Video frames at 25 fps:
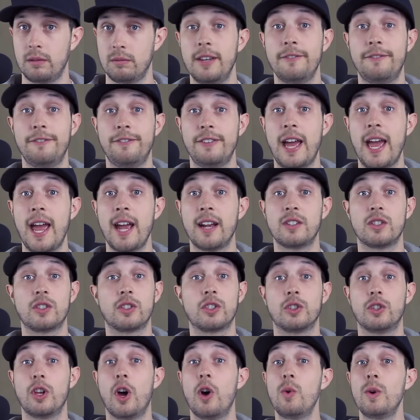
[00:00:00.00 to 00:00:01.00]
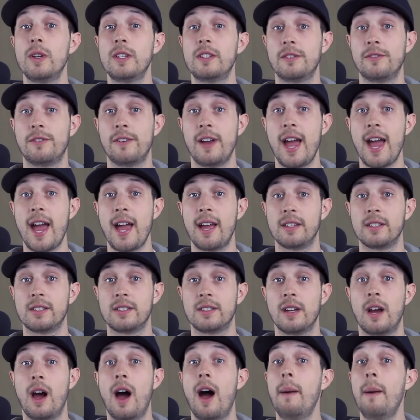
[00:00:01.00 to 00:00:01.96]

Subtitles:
In fact, slow is fast,